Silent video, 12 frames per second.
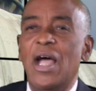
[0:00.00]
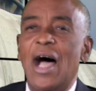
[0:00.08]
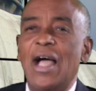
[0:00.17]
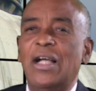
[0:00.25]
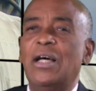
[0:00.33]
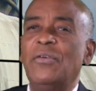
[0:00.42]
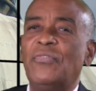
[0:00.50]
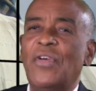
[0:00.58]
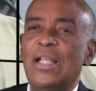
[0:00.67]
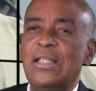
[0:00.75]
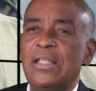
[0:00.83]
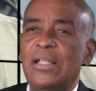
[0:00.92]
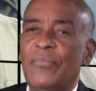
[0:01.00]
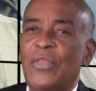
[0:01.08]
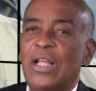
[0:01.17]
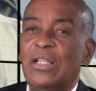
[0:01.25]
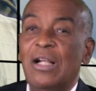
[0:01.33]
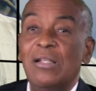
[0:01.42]
I confess
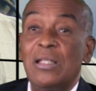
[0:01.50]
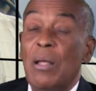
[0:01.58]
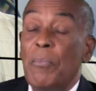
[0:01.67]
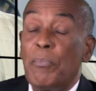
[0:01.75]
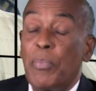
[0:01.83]
there's some